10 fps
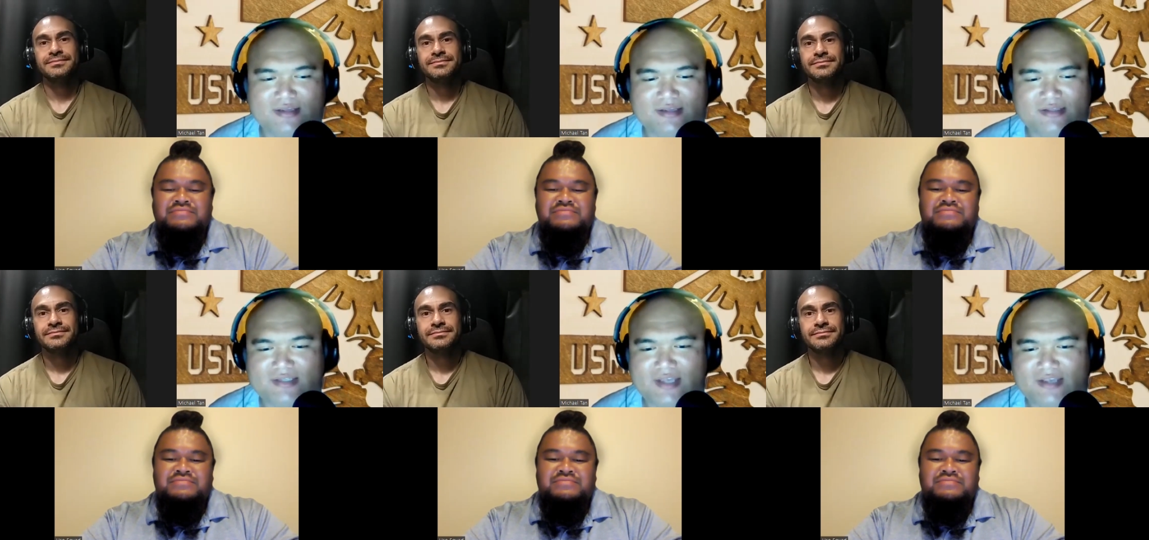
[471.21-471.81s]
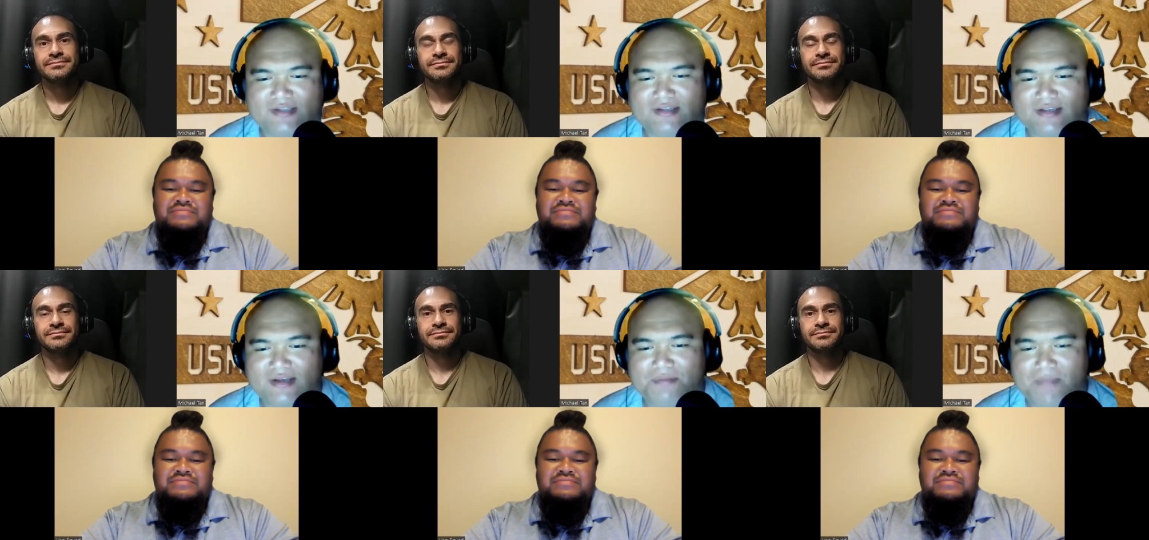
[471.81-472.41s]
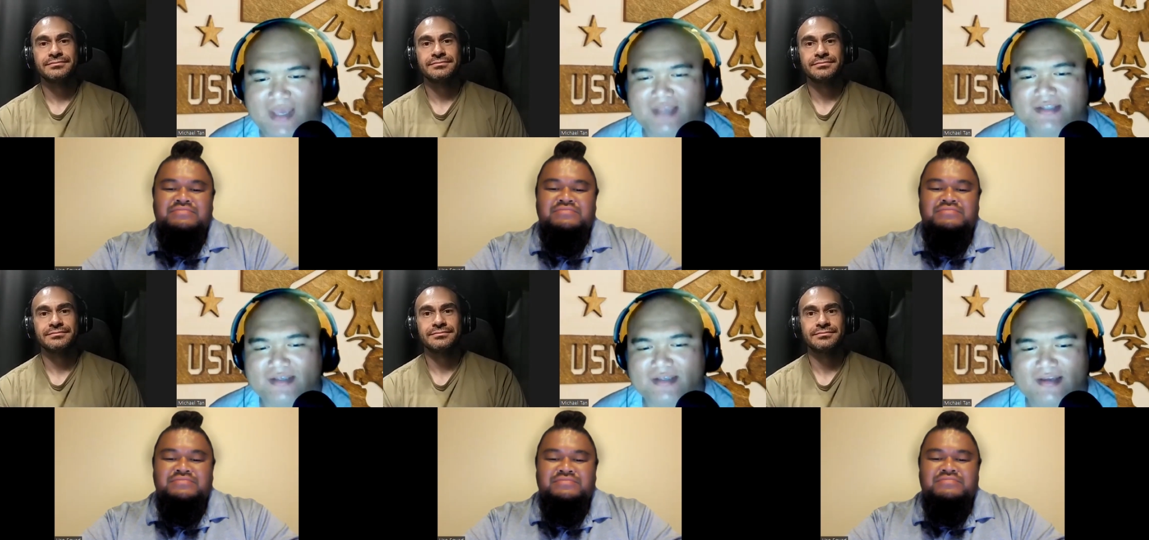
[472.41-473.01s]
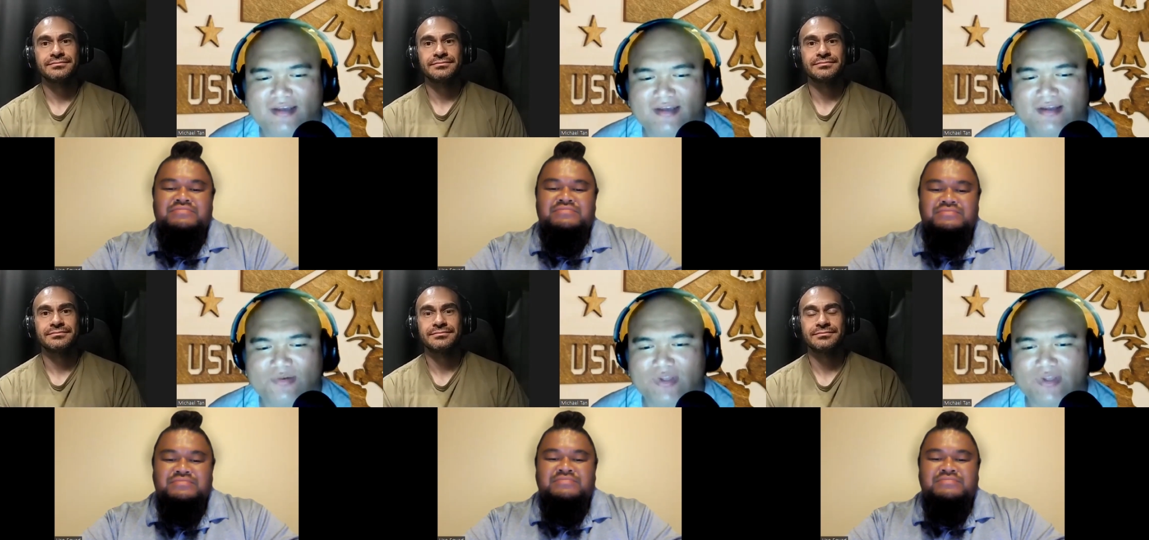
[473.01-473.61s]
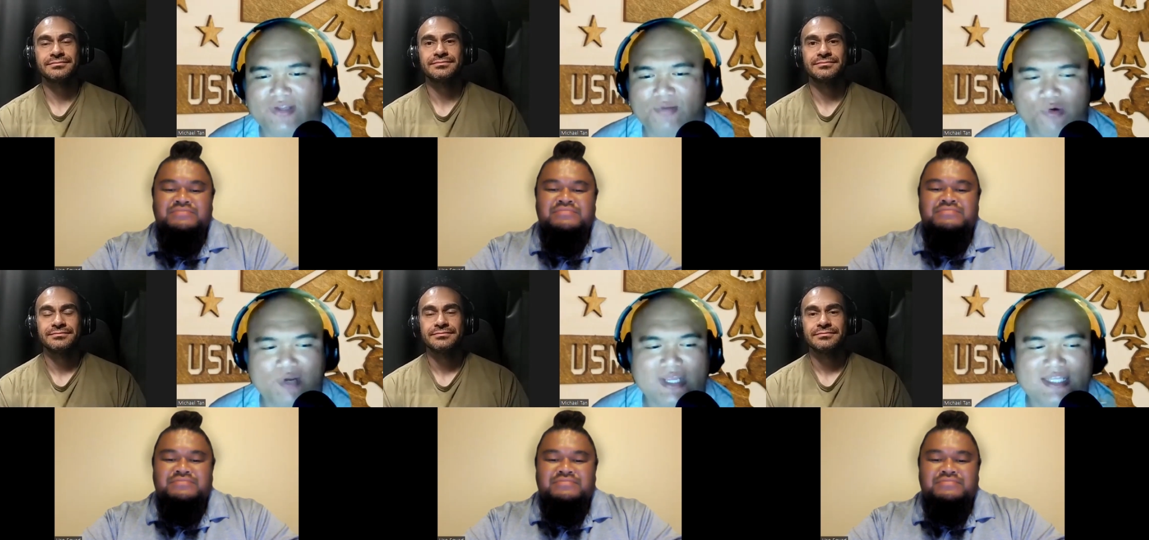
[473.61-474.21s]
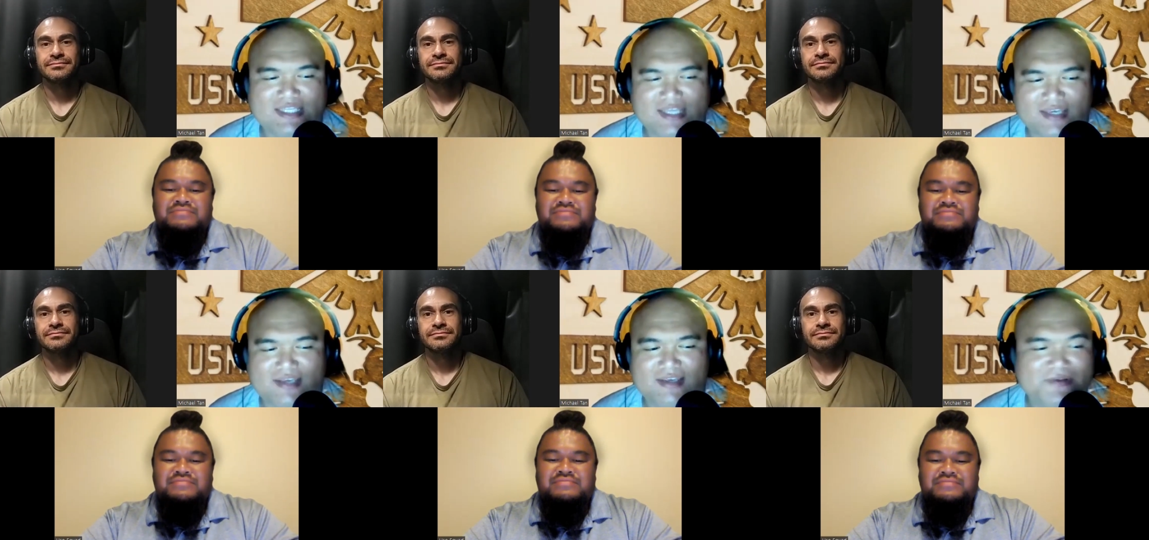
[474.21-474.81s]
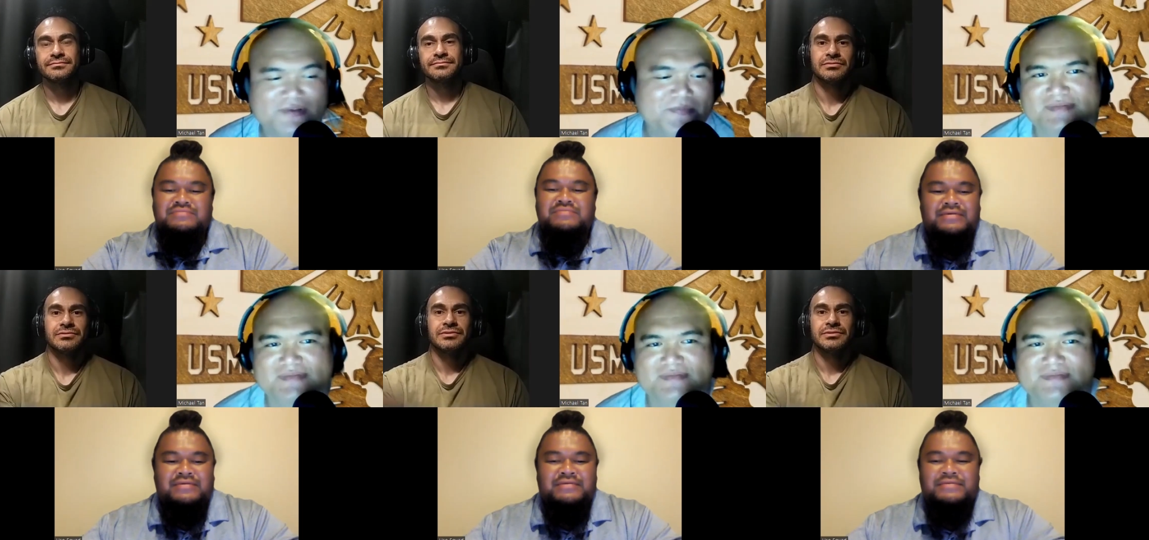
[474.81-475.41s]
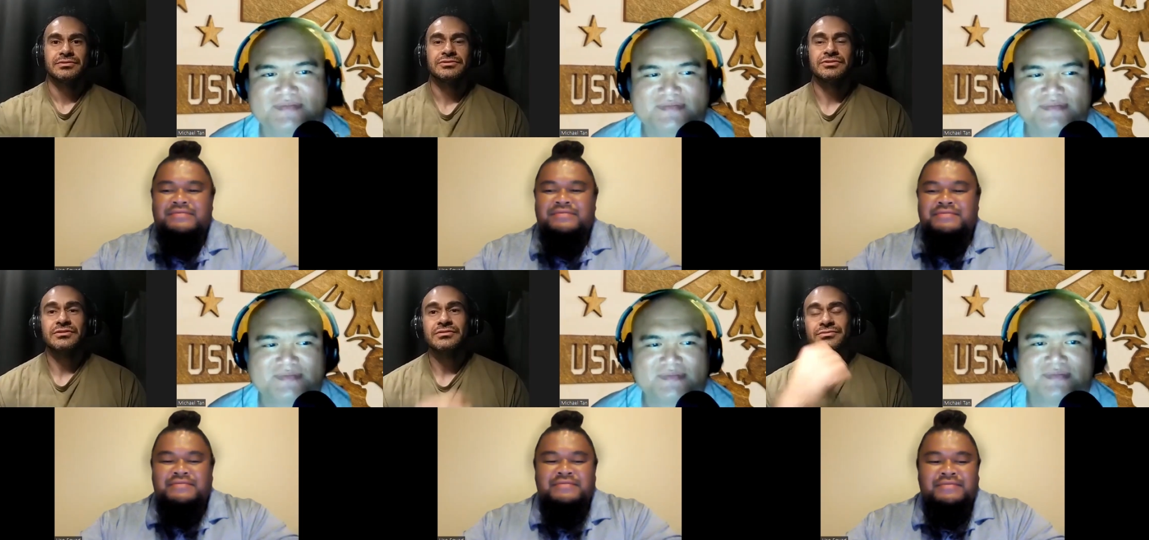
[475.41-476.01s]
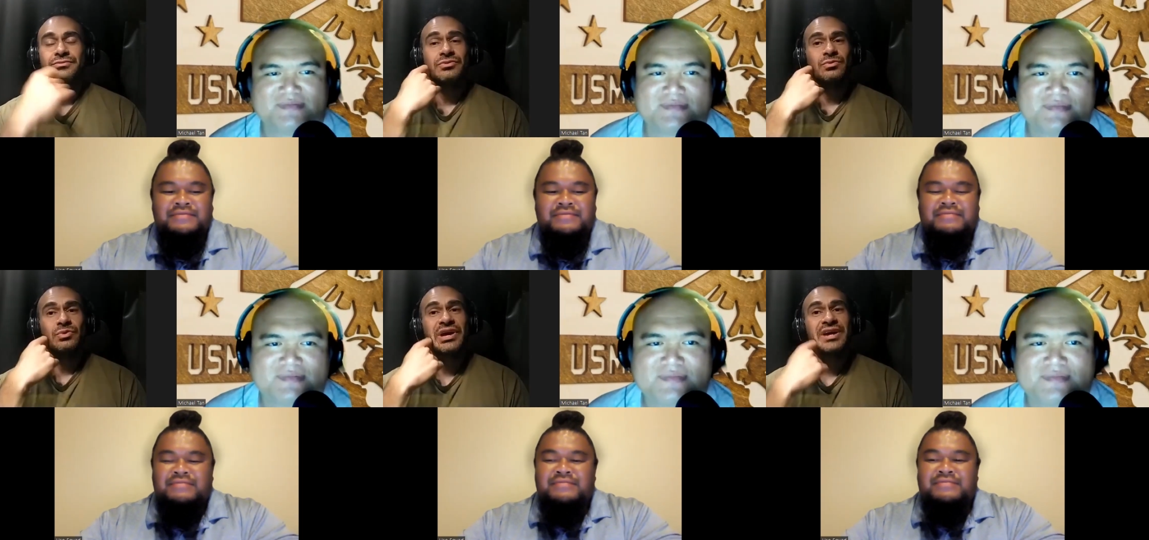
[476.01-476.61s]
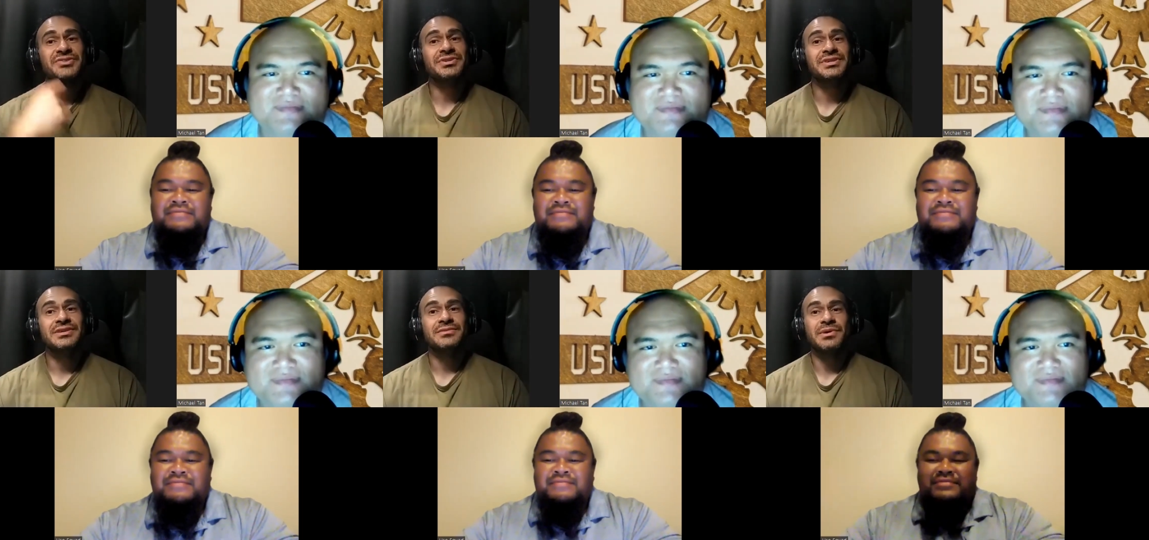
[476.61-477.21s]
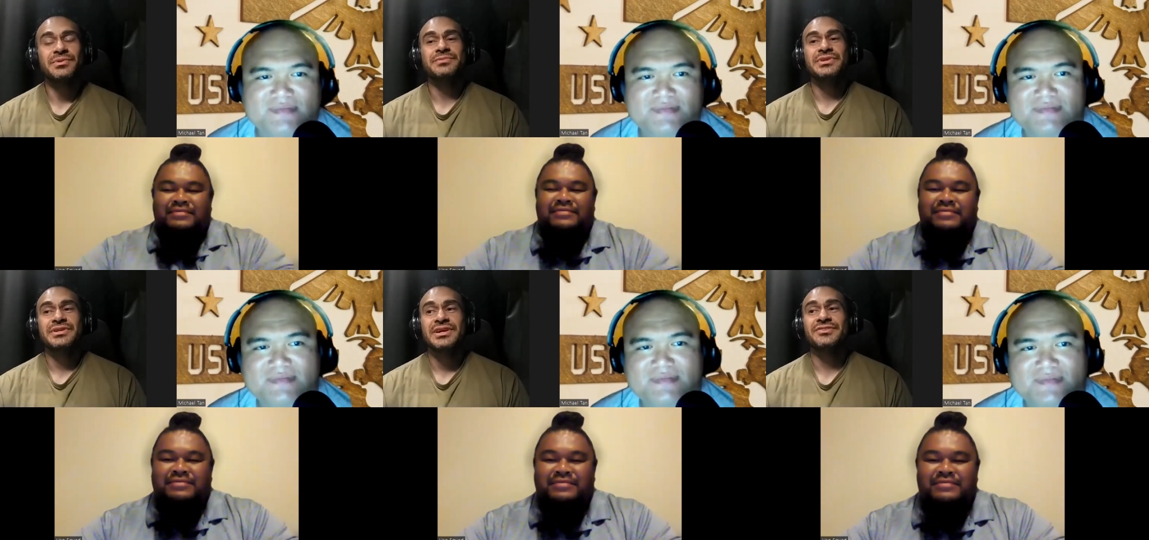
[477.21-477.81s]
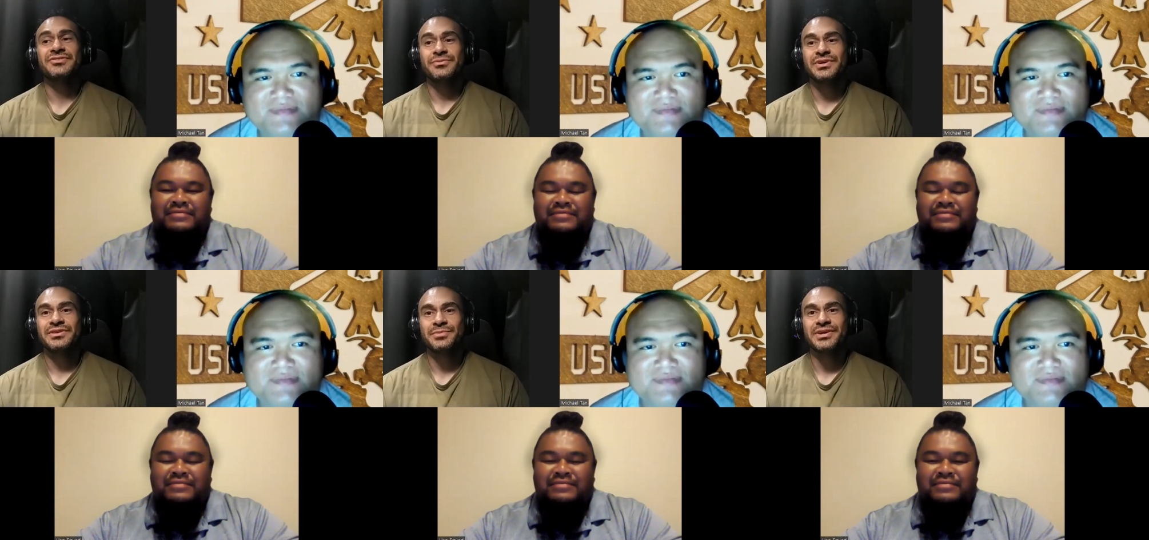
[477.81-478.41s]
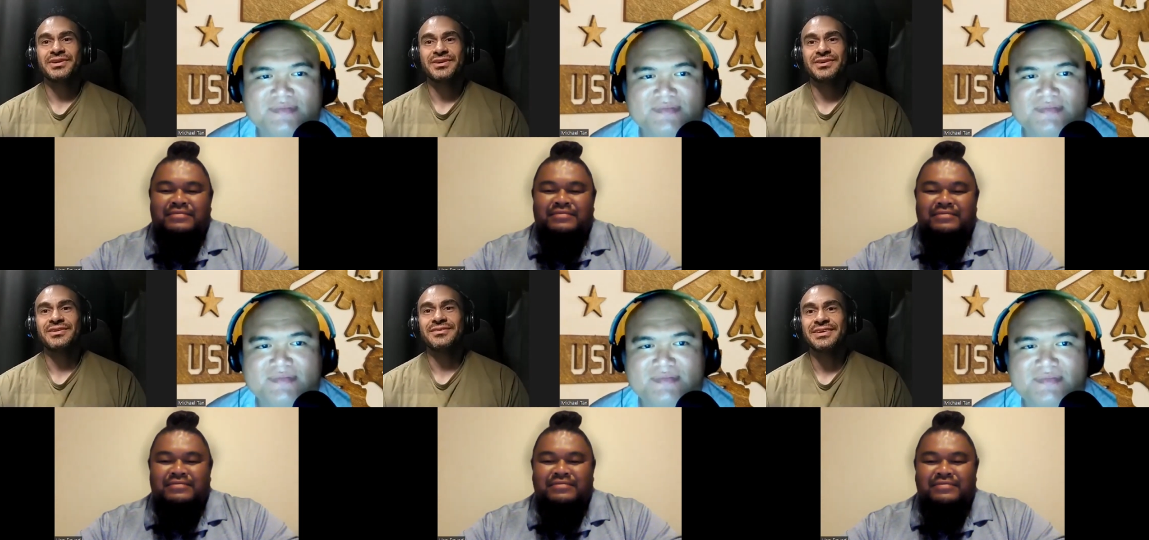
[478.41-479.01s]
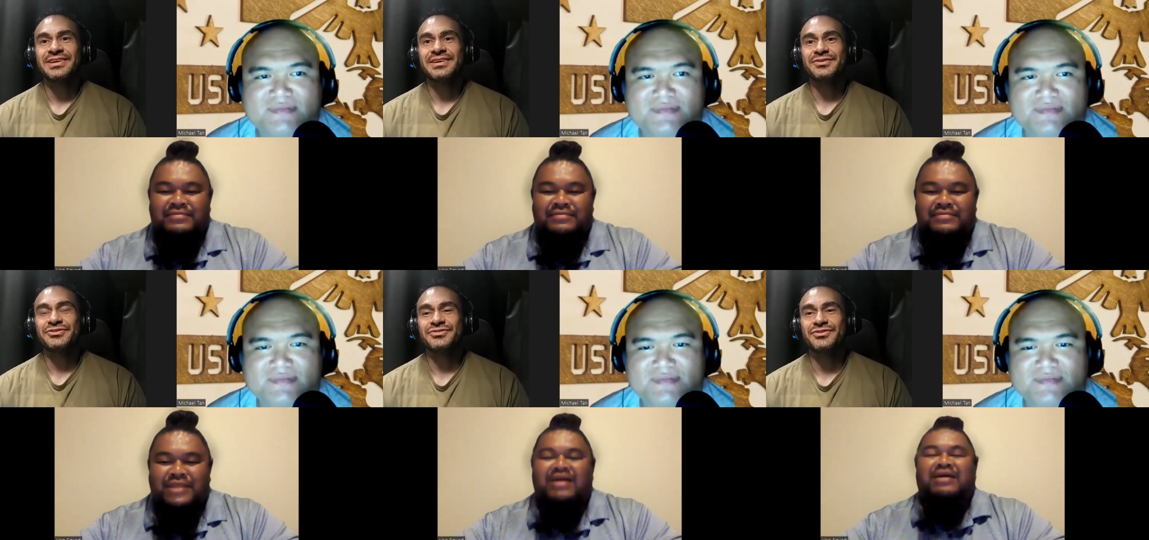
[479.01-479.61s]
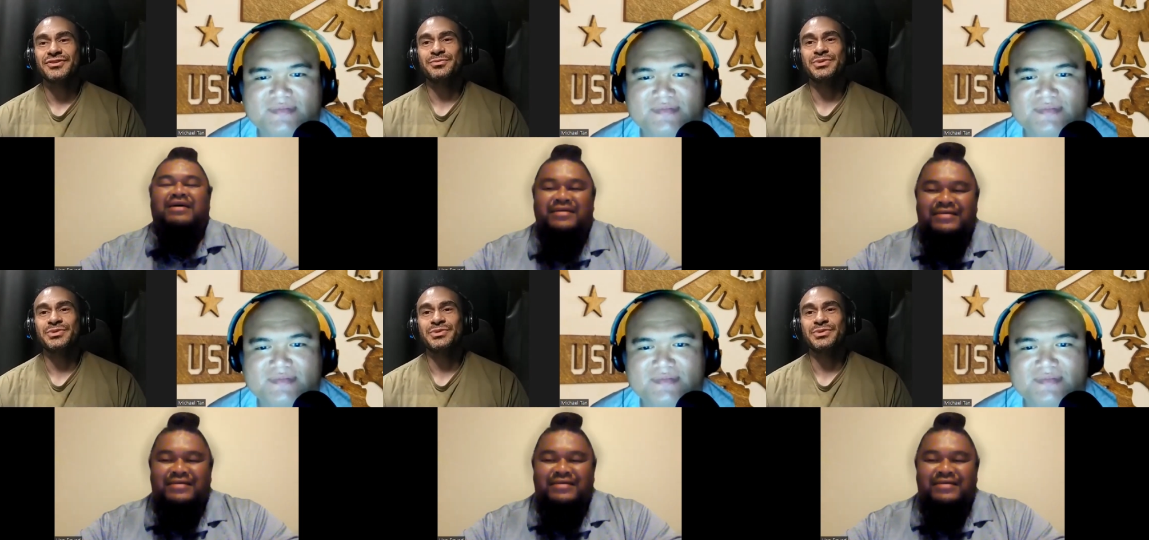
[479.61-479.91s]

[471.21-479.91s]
Speaker 1: it tastes amazing with your morning tea.
Speaker 2: So we actually did, my mom did actually make the pancake. Like that was good.